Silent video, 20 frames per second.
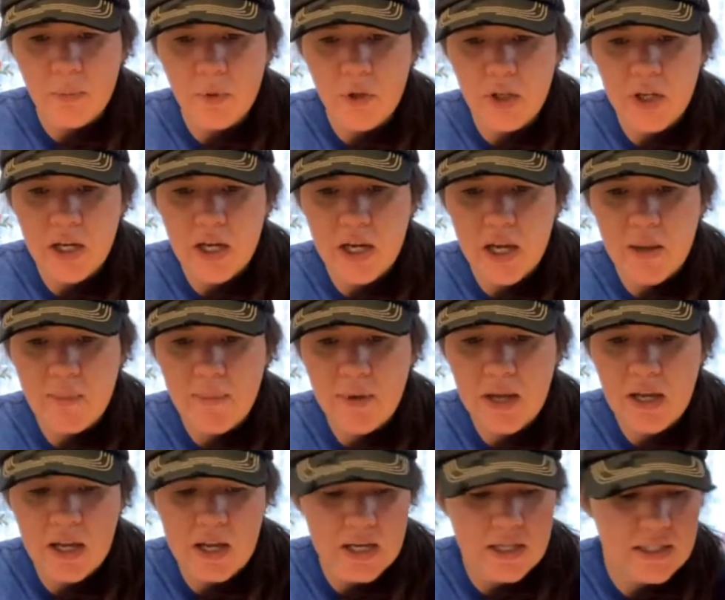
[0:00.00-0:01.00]
I'm looking at
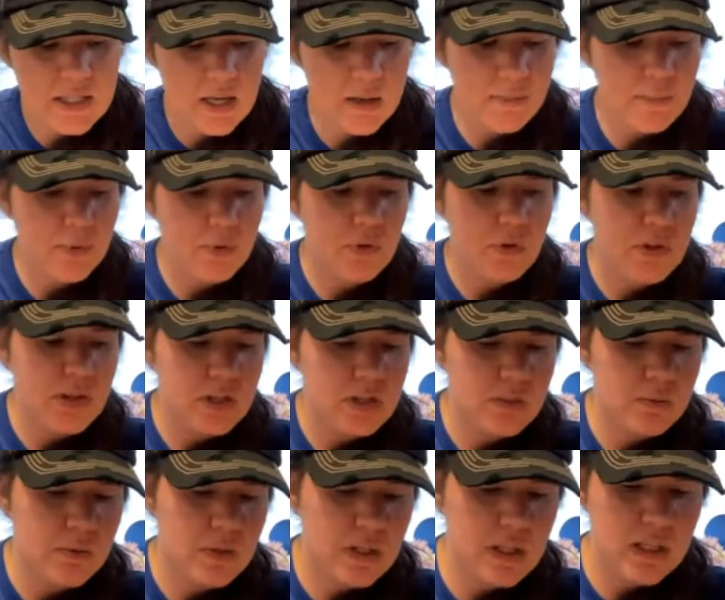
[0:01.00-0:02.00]
my example.
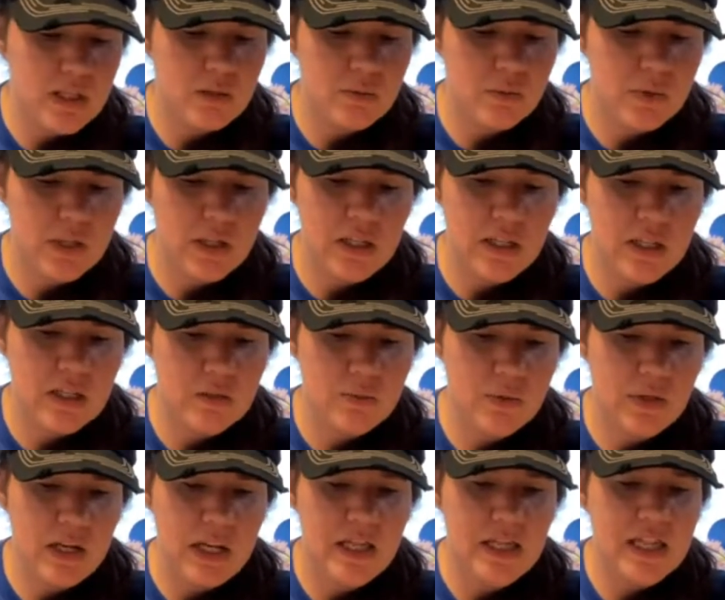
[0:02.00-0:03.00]
This one,
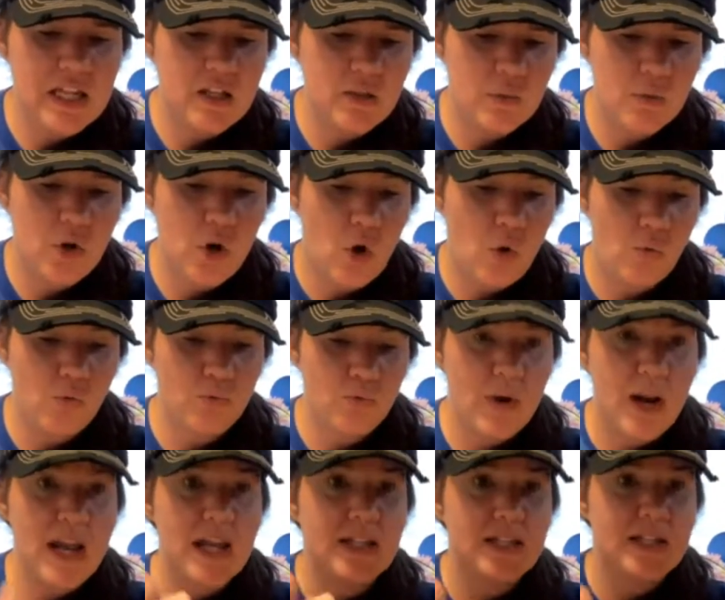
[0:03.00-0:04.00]
and this one are
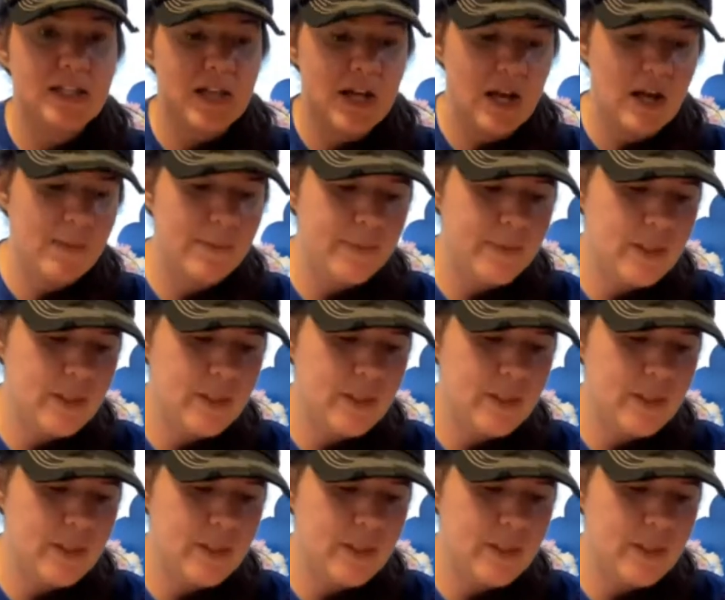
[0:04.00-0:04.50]
raised up.